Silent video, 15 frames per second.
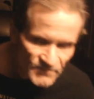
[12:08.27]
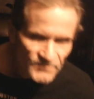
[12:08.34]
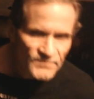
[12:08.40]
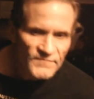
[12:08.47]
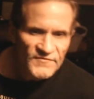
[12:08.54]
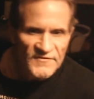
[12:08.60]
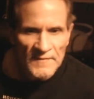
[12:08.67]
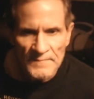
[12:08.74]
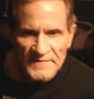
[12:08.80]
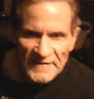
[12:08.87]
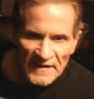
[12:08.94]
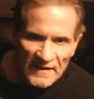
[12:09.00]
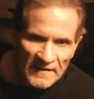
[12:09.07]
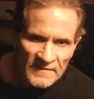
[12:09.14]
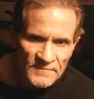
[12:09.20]

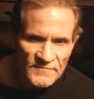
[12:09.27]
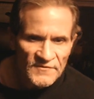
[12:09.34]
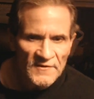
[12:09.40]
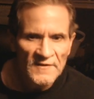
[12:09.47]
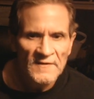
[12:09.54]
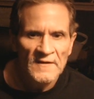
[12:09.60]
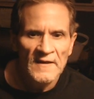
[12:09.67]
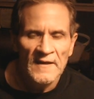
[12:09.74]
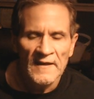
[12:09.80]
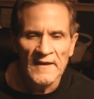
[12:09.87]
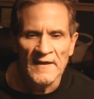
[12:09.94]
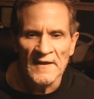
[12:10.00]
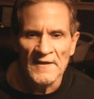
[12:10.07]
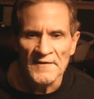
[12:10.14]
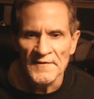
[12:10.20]
sometimes,
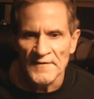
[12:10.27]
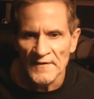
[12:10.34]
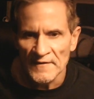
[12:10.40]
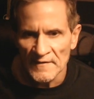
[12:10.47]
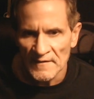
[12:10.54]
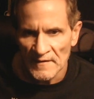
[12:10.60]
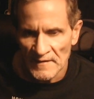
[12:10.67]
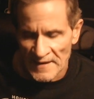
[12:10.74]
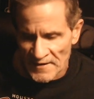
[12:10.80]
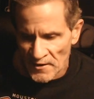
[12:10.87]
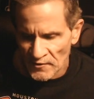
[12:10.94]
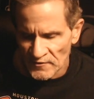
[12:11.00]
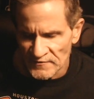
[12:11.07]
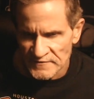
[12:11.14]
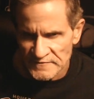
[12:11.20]
and I
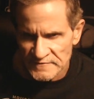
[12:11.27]
noticed